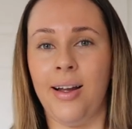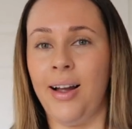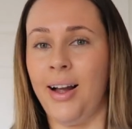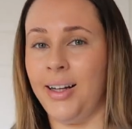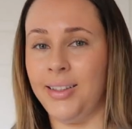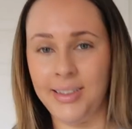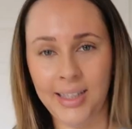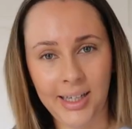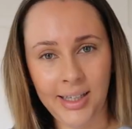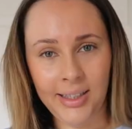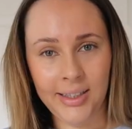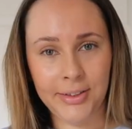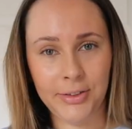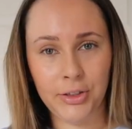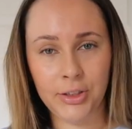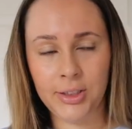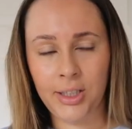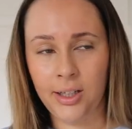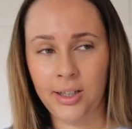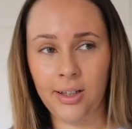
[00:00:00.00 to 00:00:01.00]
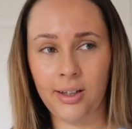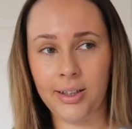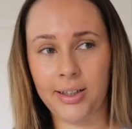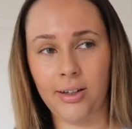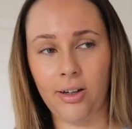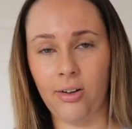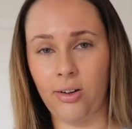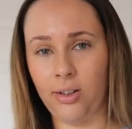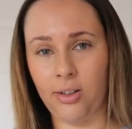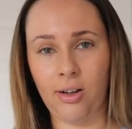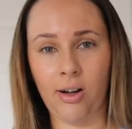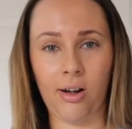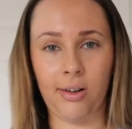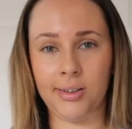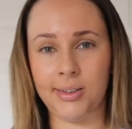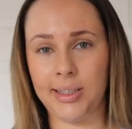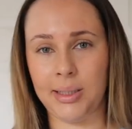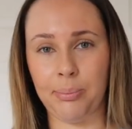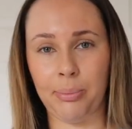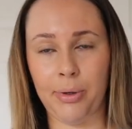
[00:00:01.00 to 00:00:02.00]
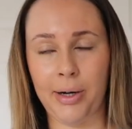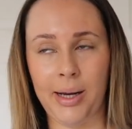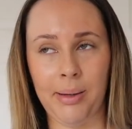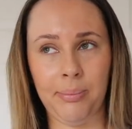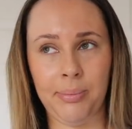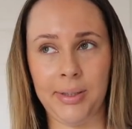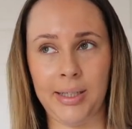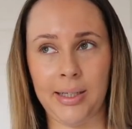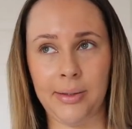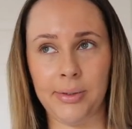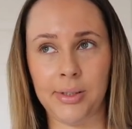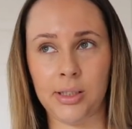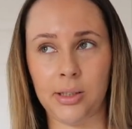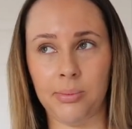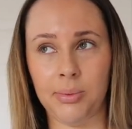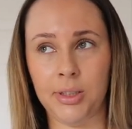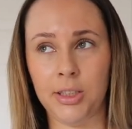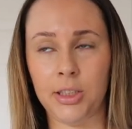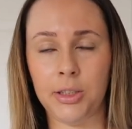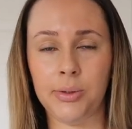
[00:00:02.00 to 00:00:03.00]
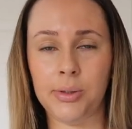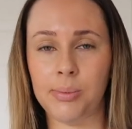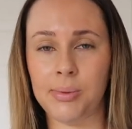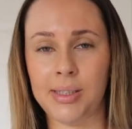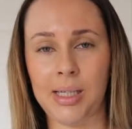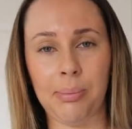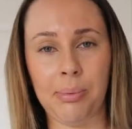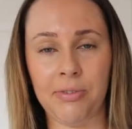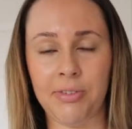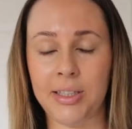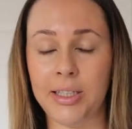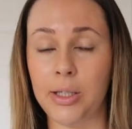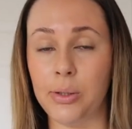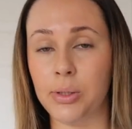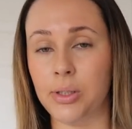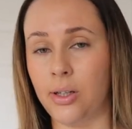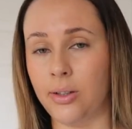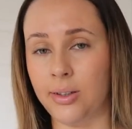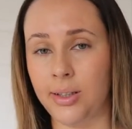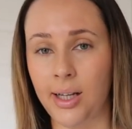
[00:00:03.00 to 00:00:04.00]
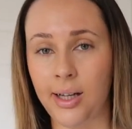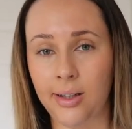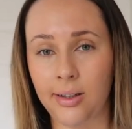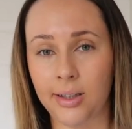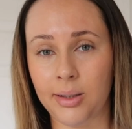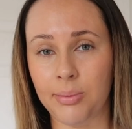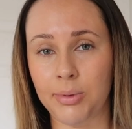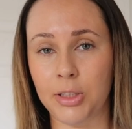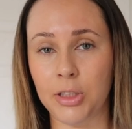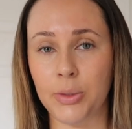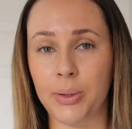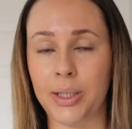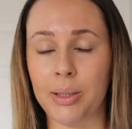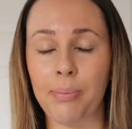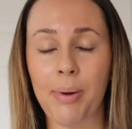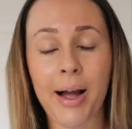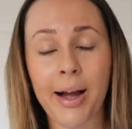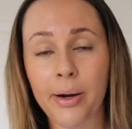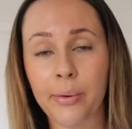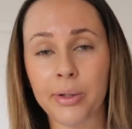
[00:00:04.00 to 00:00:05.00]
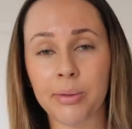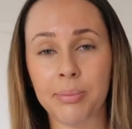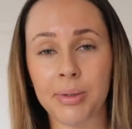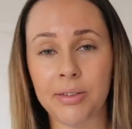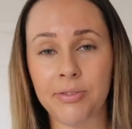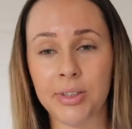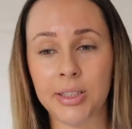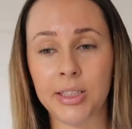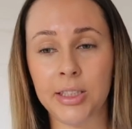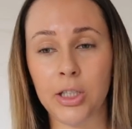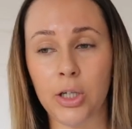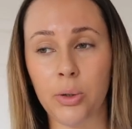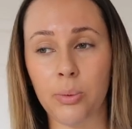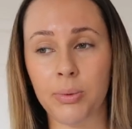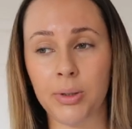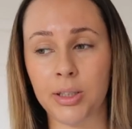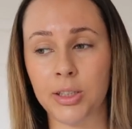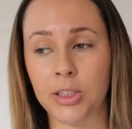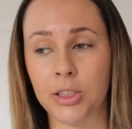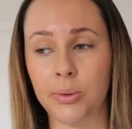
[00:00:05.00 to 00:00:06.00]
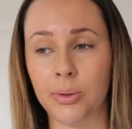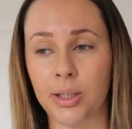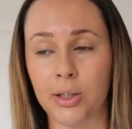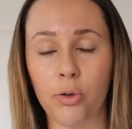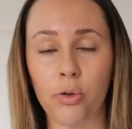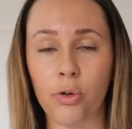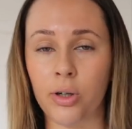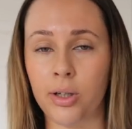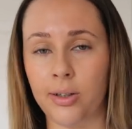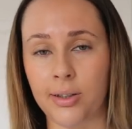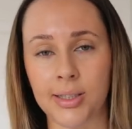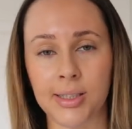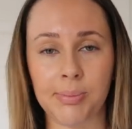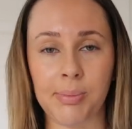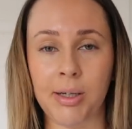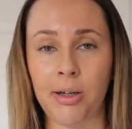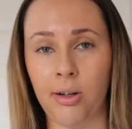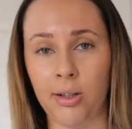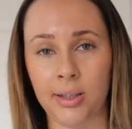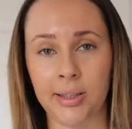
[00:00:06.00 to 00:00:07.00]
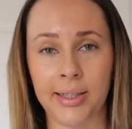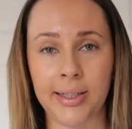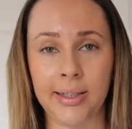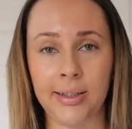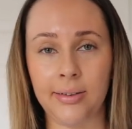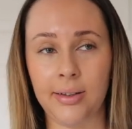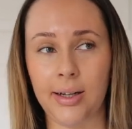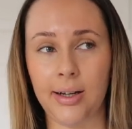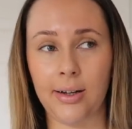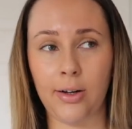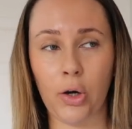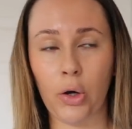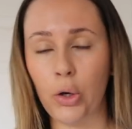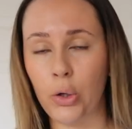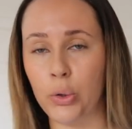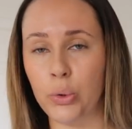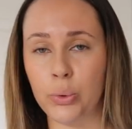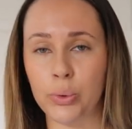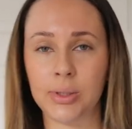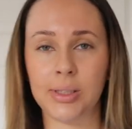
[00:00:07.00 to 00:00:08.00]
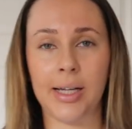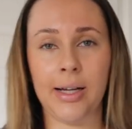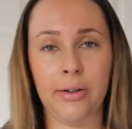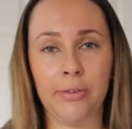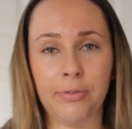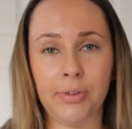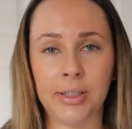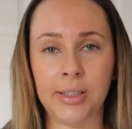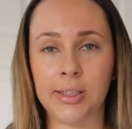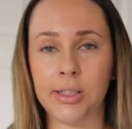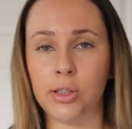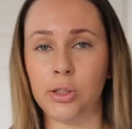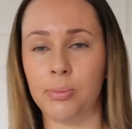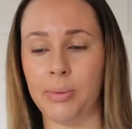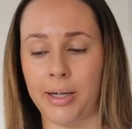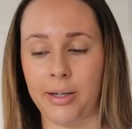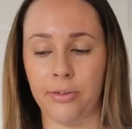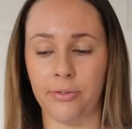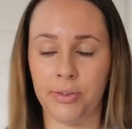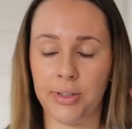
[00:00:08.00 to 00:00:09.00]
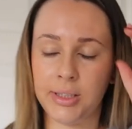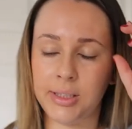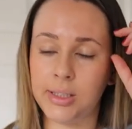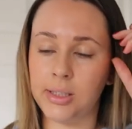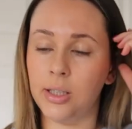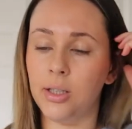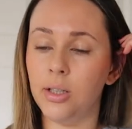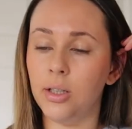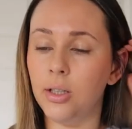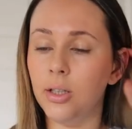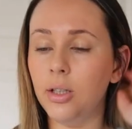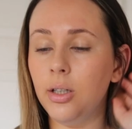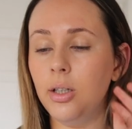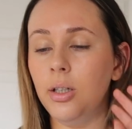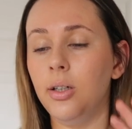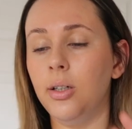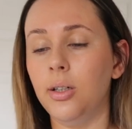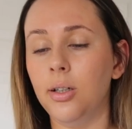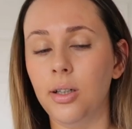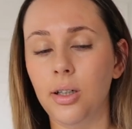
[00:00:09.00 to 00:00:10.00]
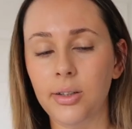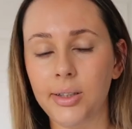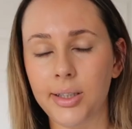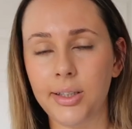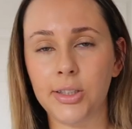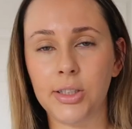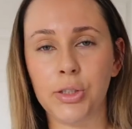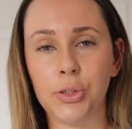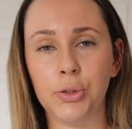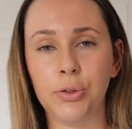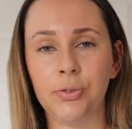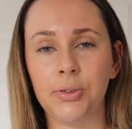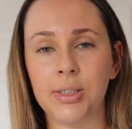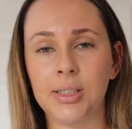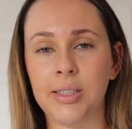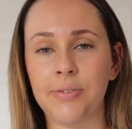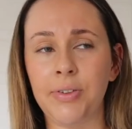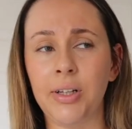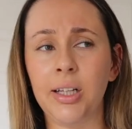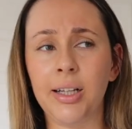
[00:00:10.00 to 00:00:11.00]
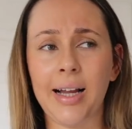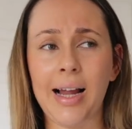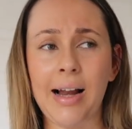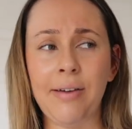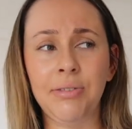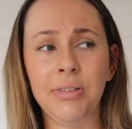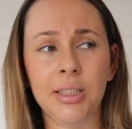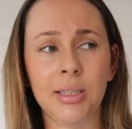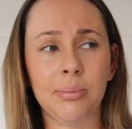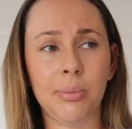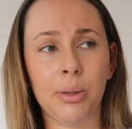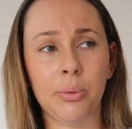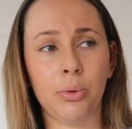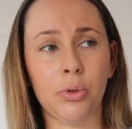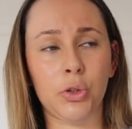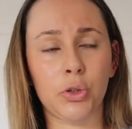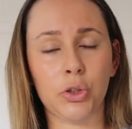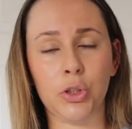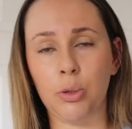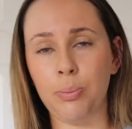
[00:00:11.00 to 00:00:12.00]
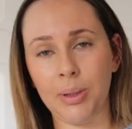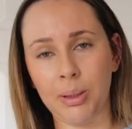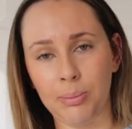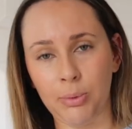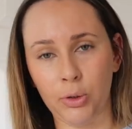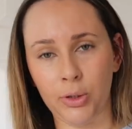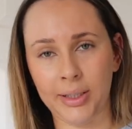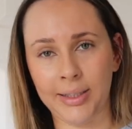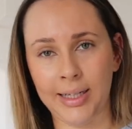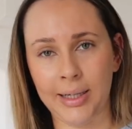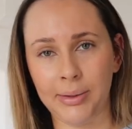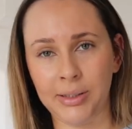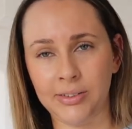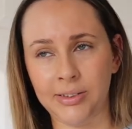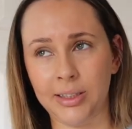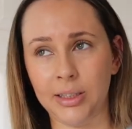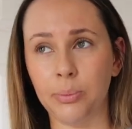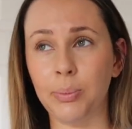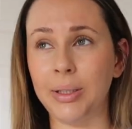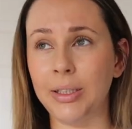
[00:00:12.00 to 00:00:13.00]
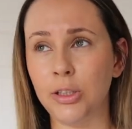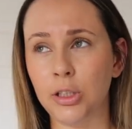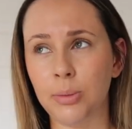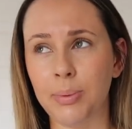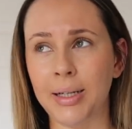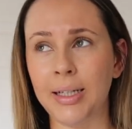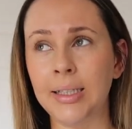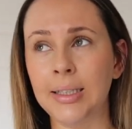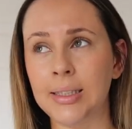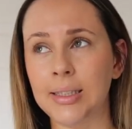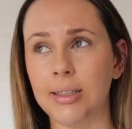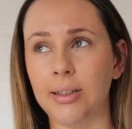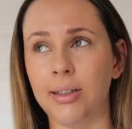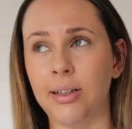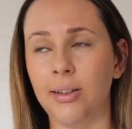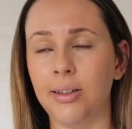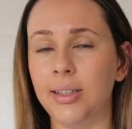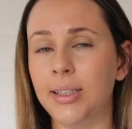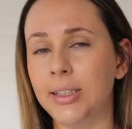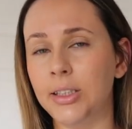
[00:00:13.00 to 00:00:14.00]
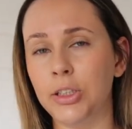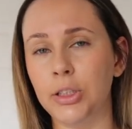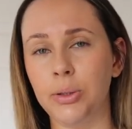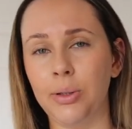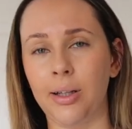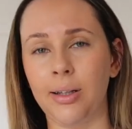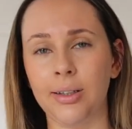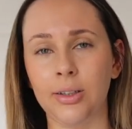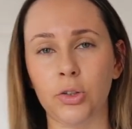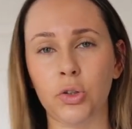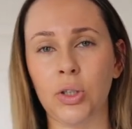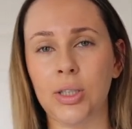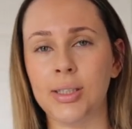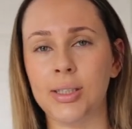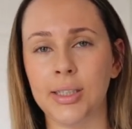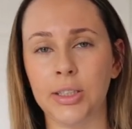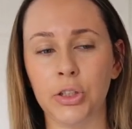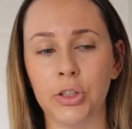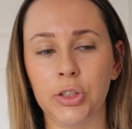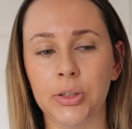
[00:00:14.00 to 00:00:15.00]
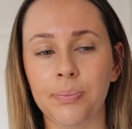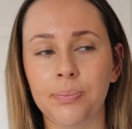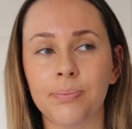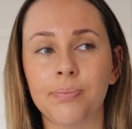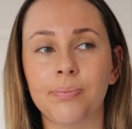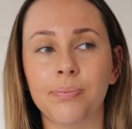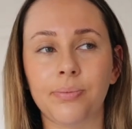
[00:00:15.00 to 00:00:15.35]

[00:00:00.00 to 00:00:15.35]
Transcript: And yeah, it's just kind of like all holiday prep now. So I'm going to do some separate videos on that. Like, I'm going to do like a pack with me video. I'm going to do like organize my holiday clothes, outfits, summer outfits, all that kind of stuff. Because I feel like everything in my wardrobe when I'm looking now is very winter based. I kind of need to do that little transition